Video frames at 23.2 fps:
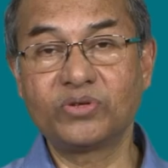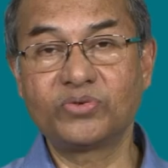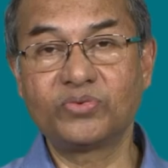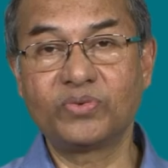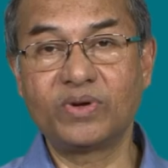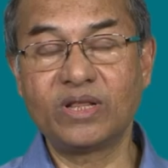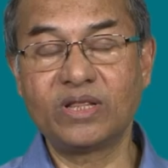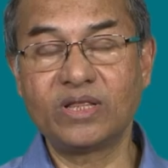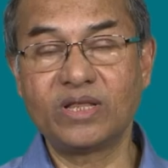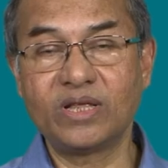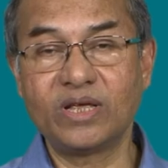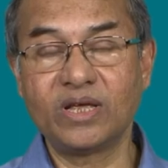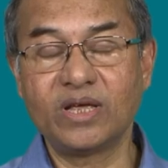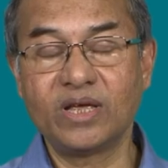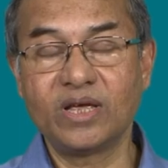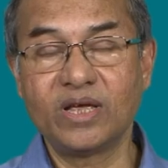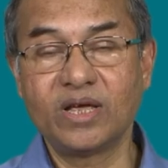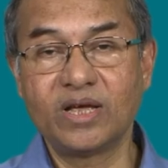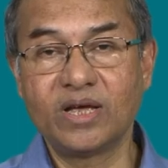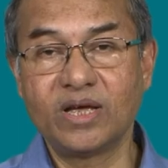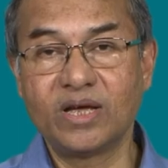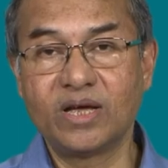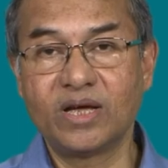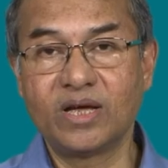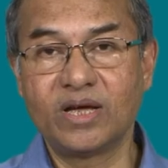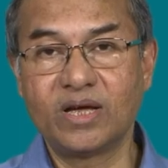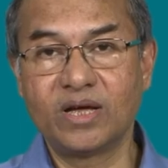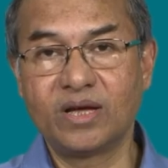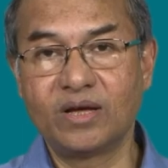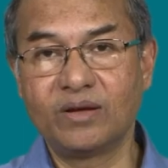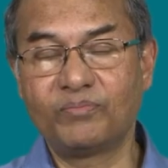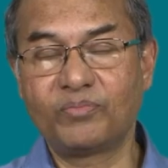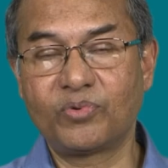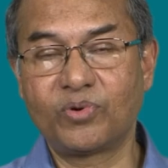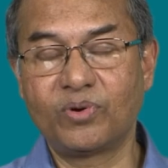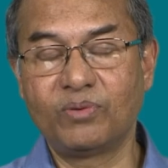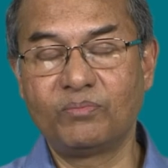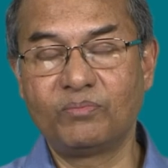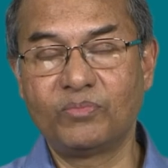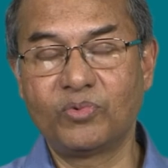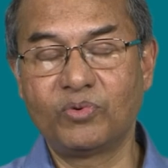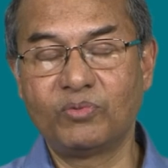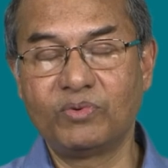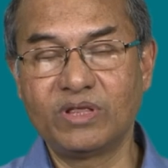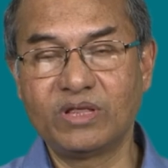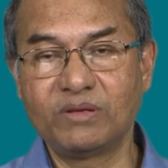when the uh,
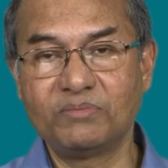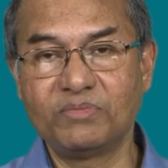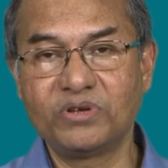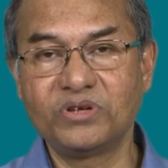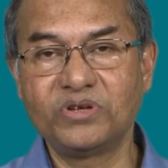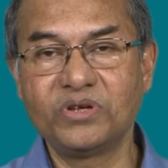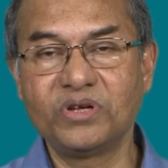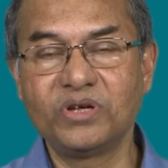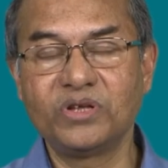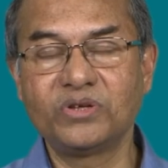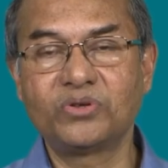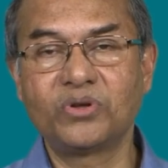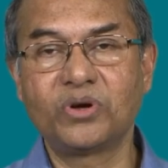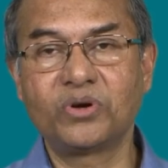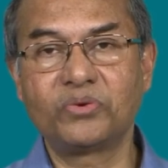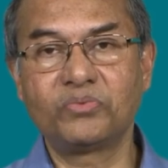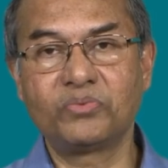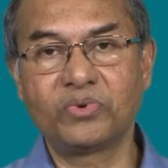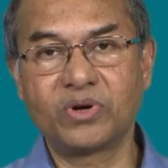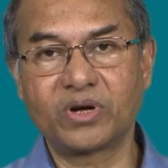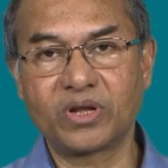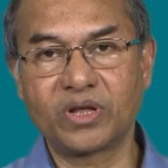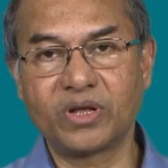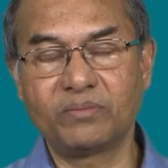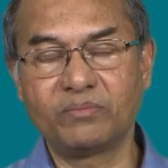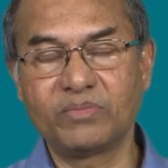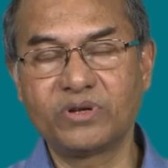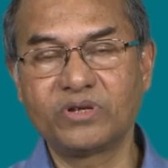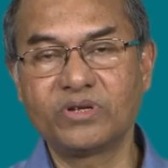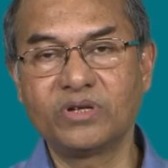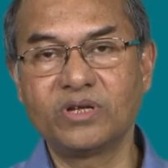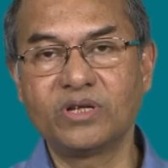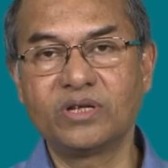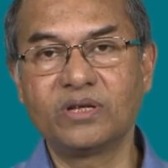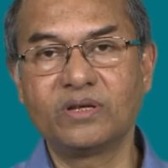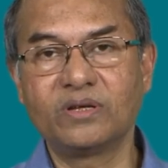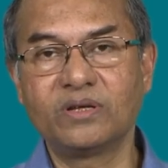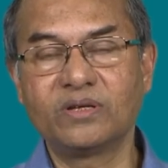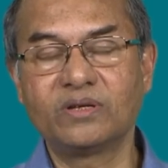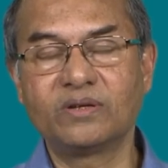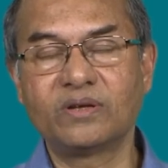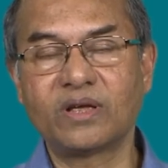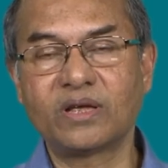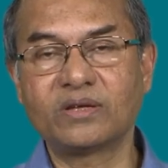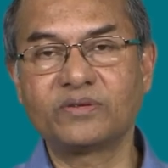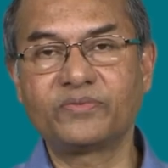when the machine is not working,
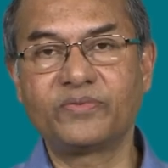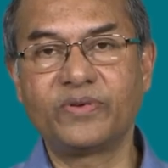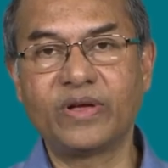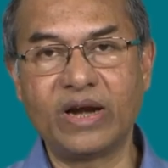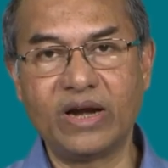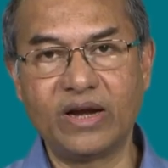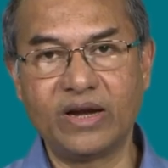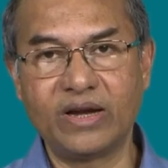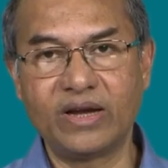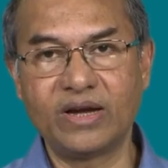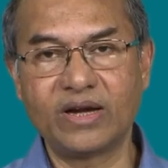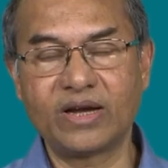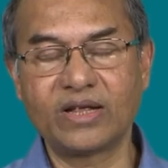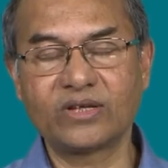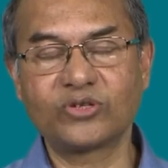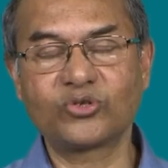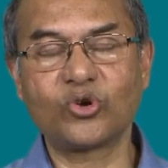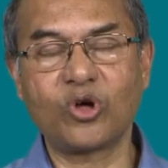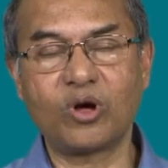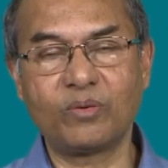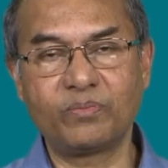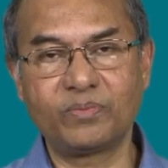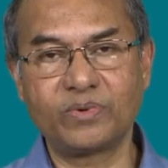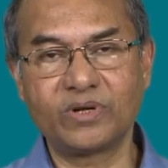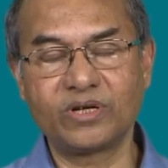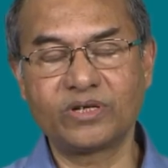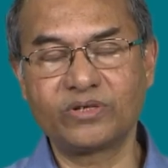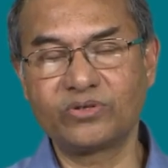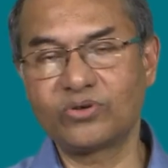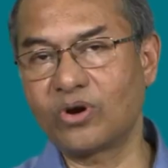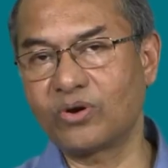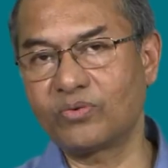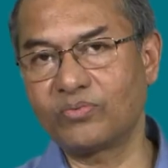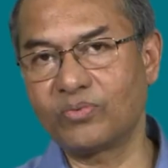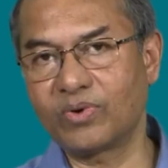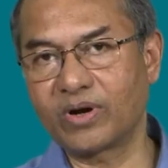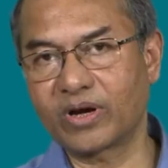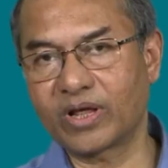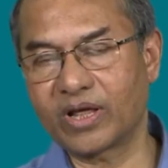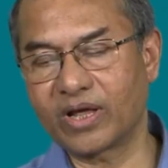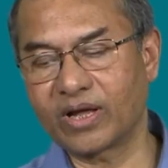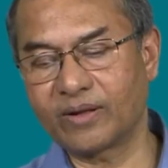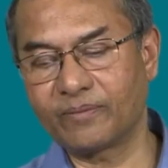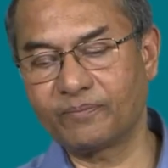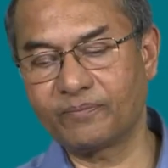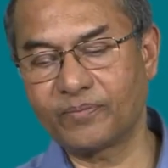machine has failed, it has stopped, it is not
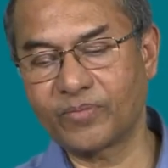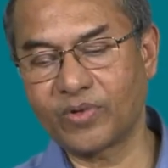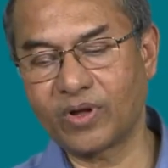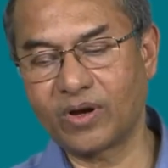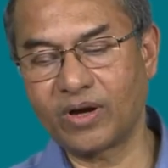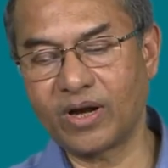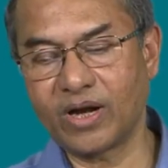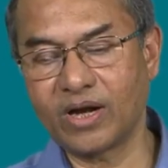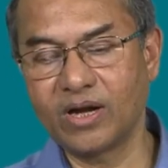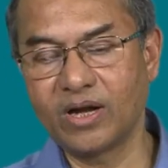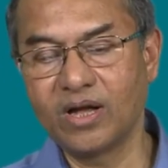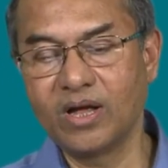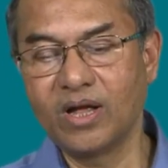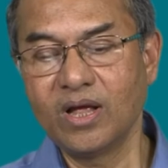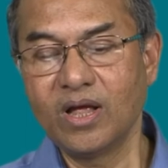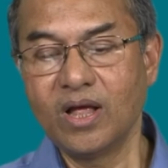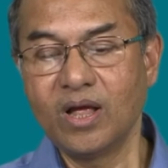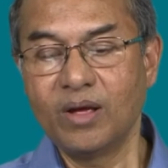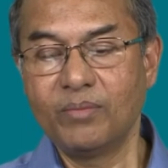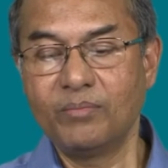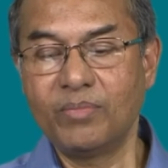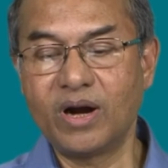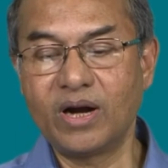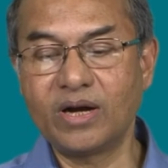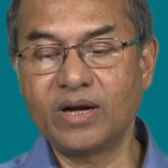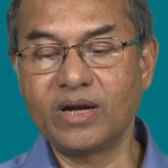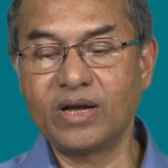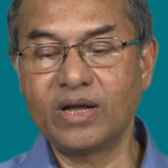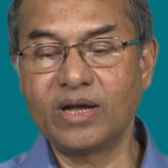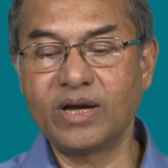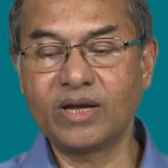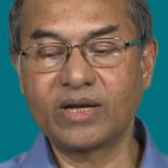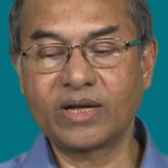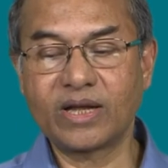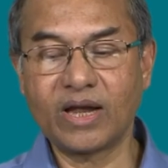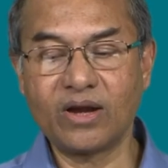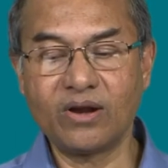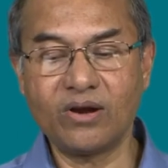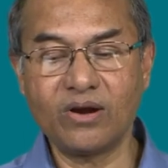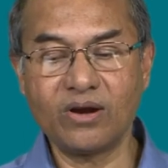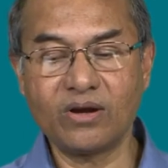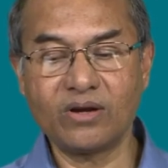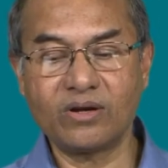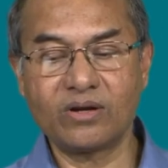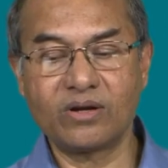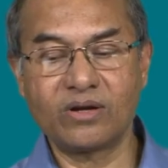working all right. But it
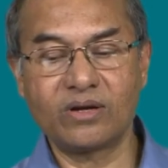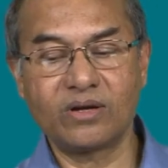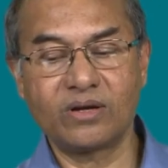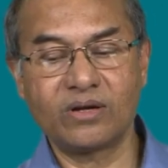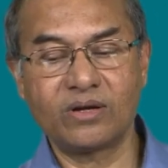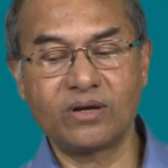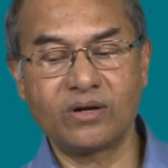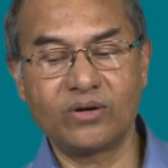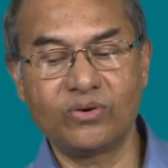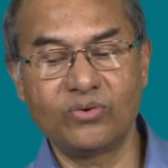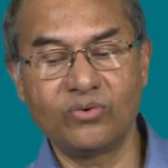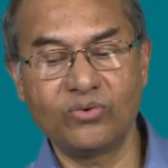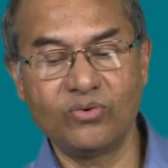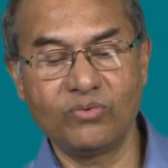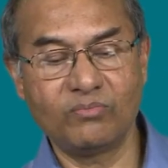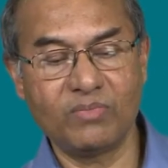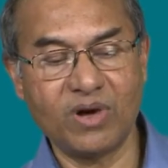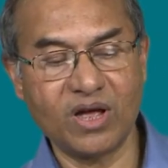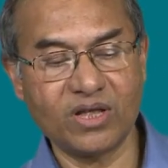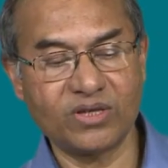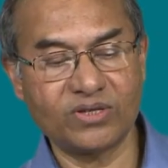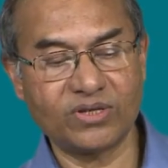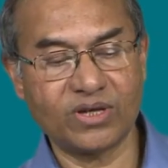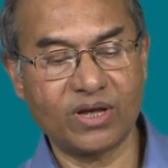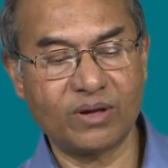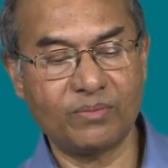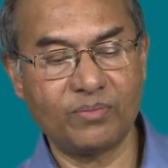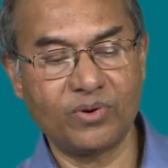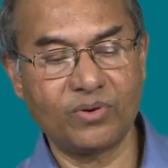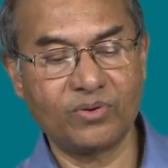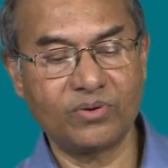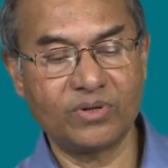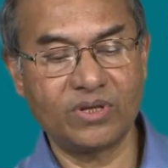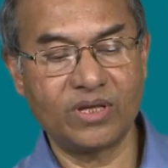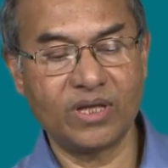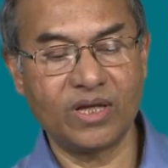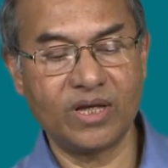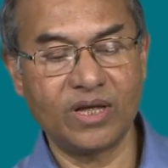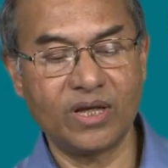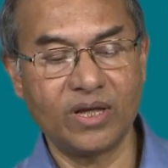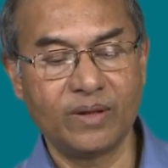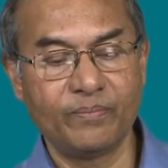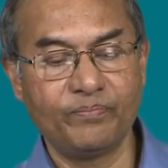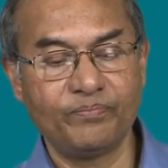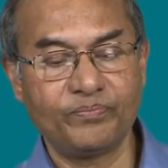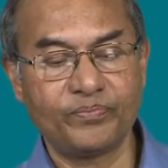cannot uh, do much about the
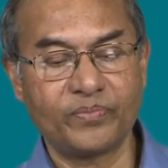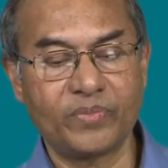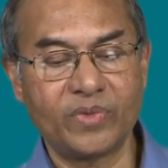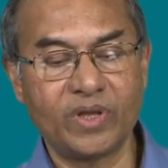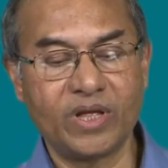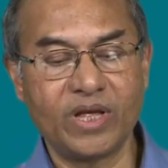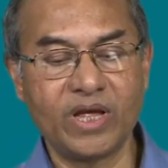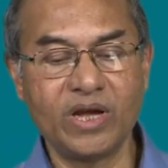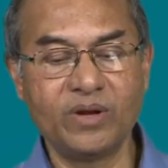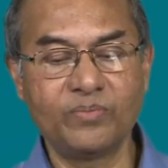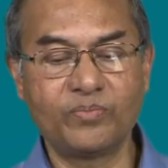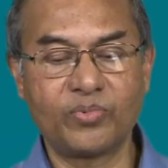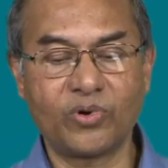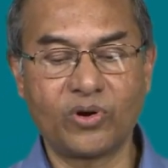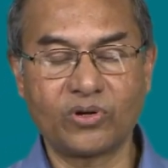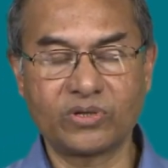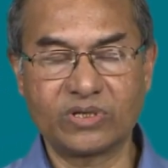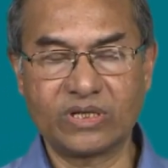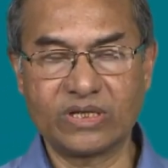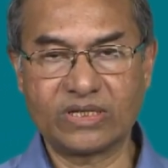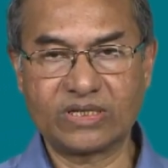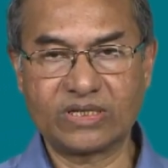mm, in process